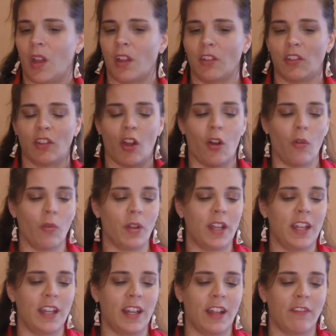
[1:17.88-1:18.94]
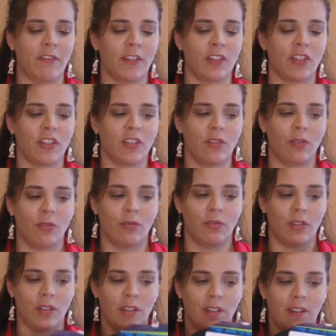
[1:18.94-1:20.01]
So in an effort to
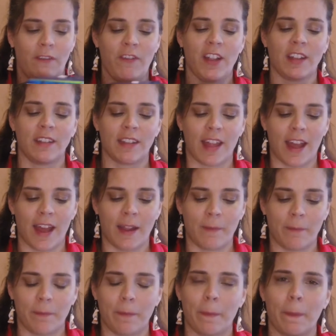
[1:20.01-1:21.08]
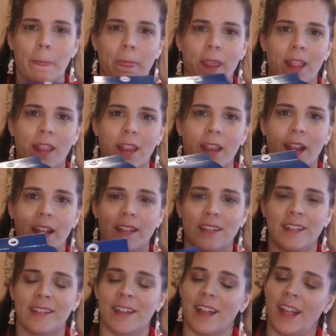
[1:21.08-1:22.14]
fix that, and
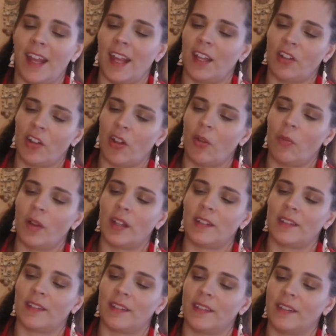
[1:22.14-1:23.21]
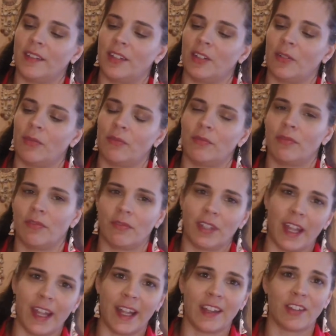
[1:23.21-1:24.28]
since I can't always,
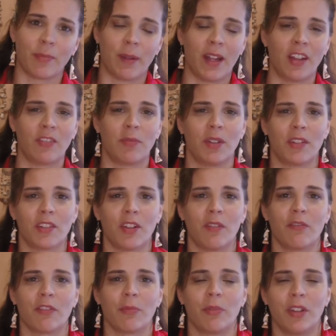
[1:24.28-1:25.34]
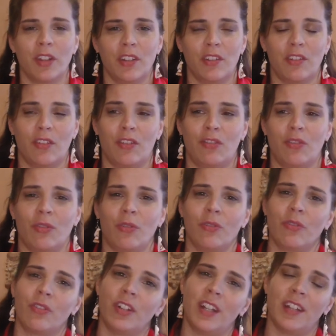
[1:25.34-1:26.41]
lay against my husband as comfortable as his
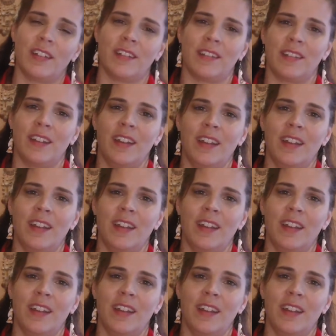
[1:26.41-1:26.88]
shoulder is,